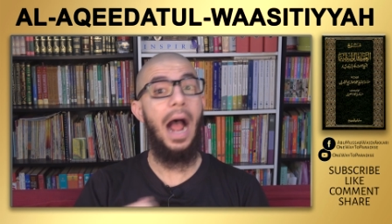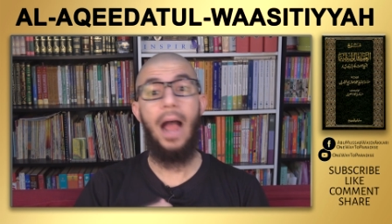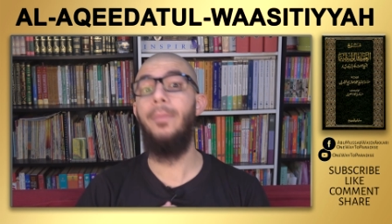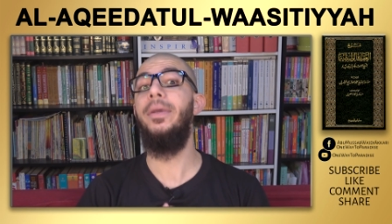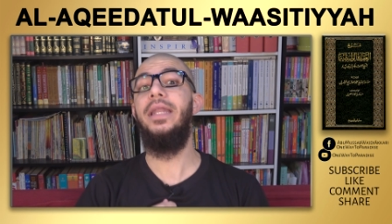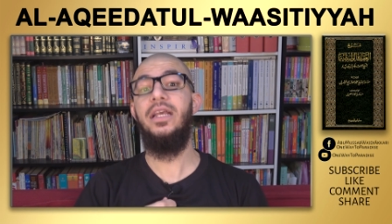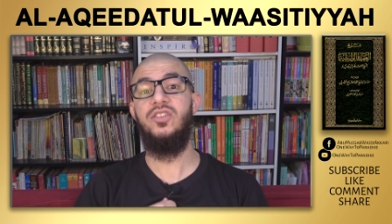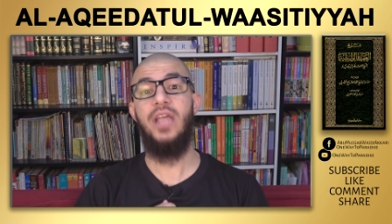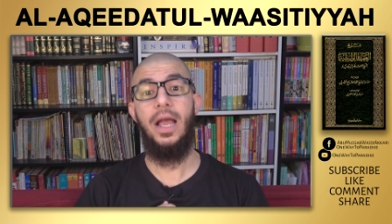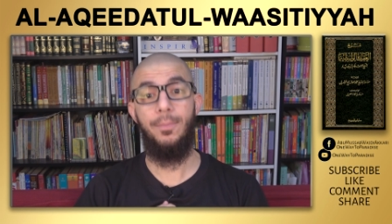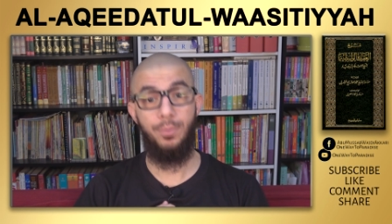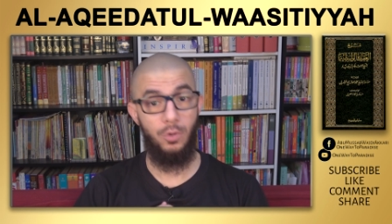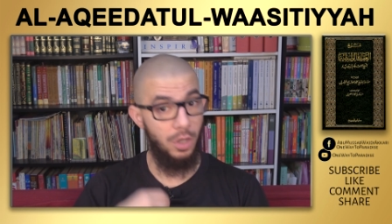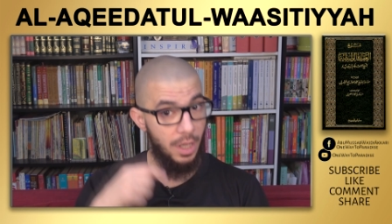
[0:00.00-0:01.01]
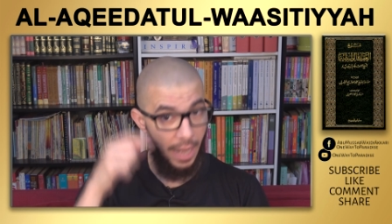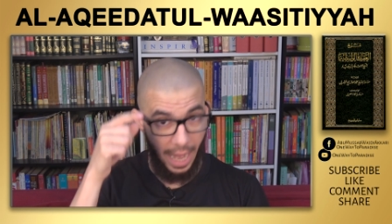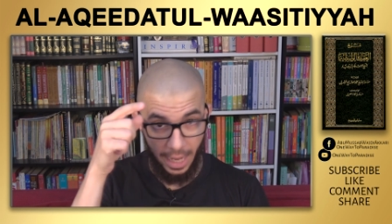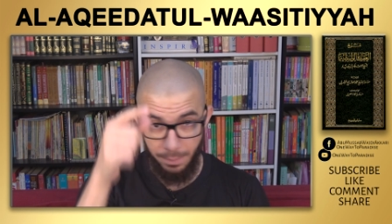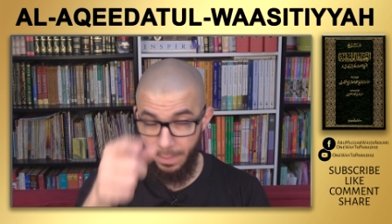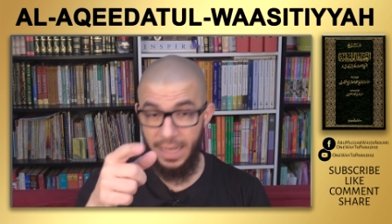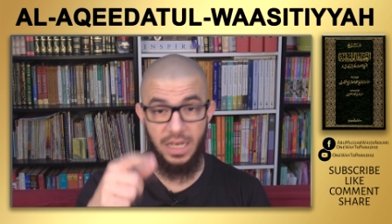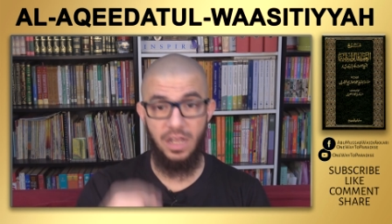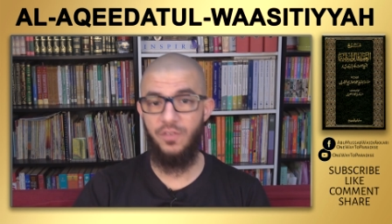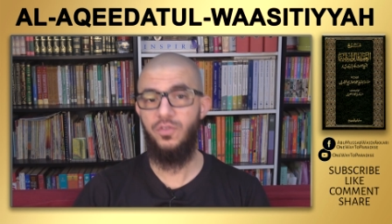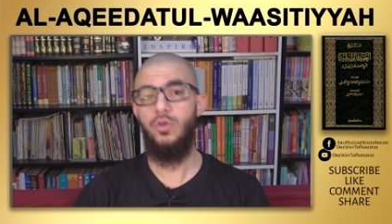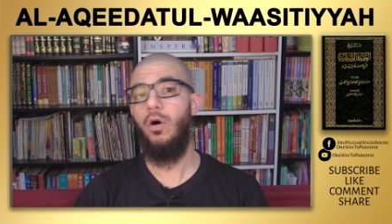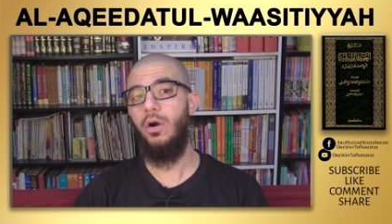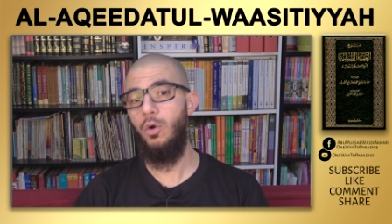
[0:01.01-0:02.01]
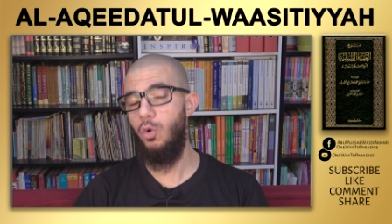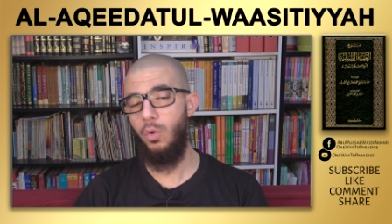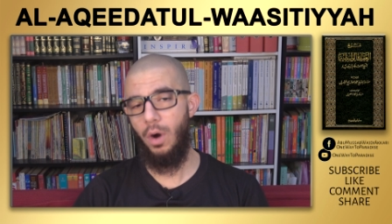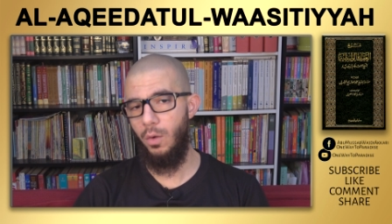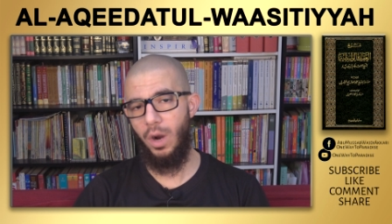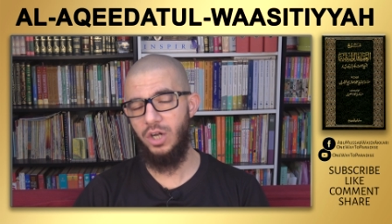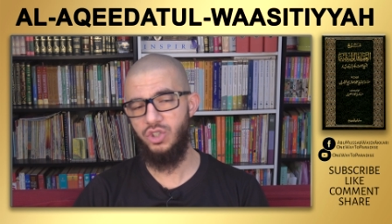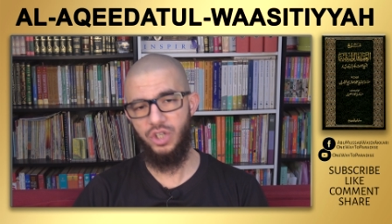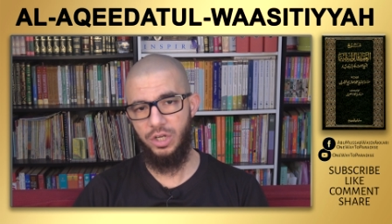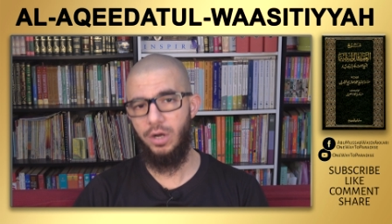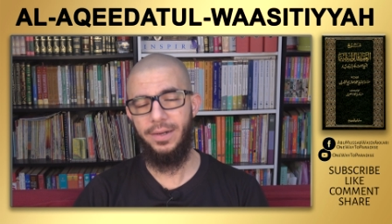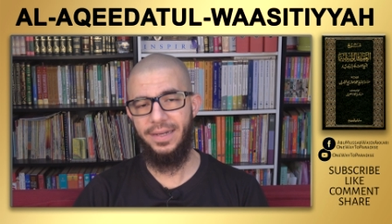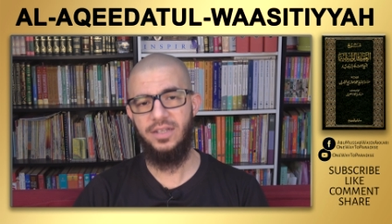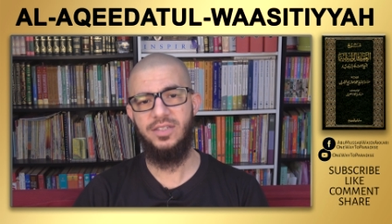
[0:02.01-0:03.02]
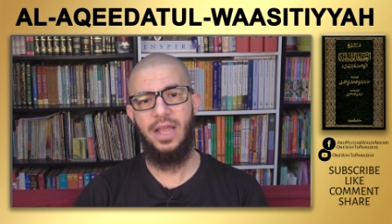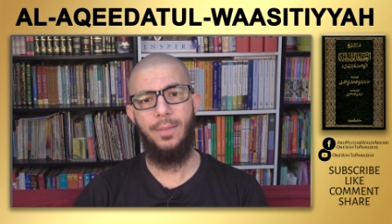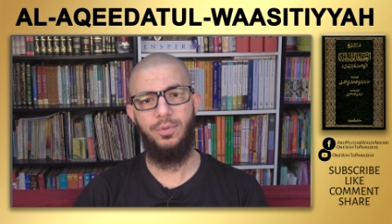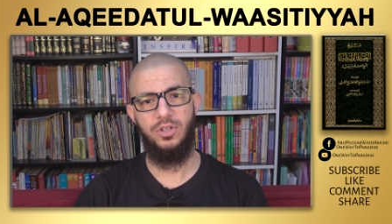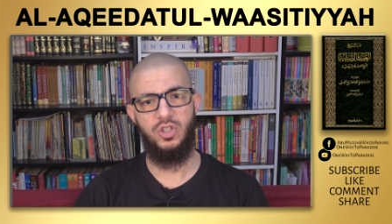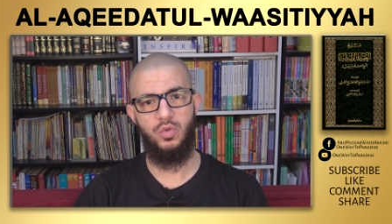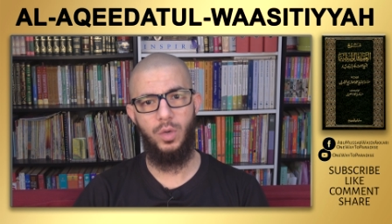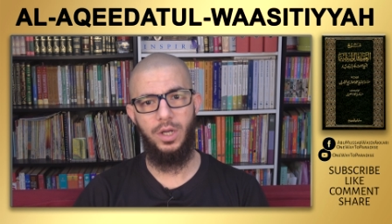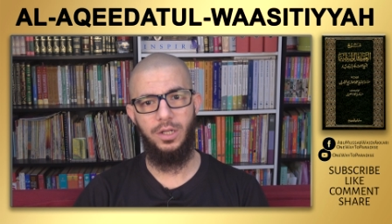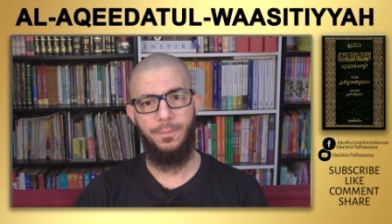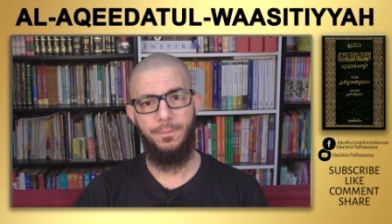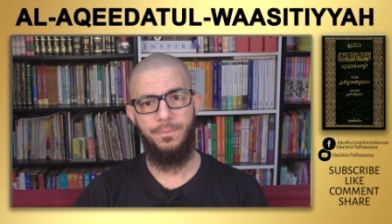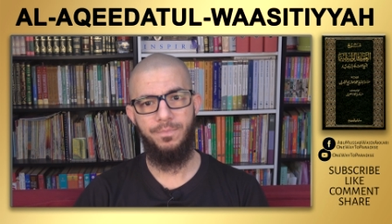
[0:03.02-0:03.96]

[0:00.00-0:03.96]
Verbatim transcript: I'm an example, and many of you are who are watching are an example as well.